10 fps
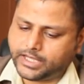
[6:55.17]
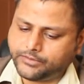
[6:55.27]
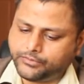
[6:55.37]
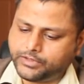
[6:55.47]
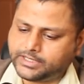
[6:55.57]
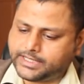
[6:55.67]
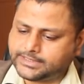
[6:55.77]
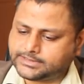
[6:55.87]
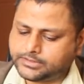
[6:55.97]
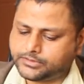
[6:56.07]
and we will
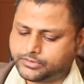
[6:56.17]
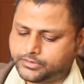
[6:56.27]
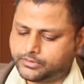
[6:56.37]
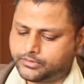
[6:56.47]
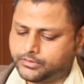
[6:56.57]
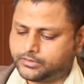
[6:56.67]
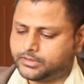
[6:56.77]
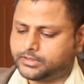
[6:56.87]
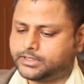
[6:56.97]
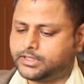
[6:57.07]
test
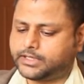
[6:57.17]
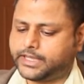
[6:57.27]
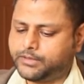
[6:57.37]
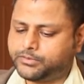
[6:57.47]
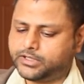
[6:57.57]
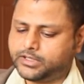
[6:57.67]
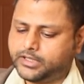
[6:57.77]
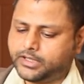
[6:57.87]
the cable.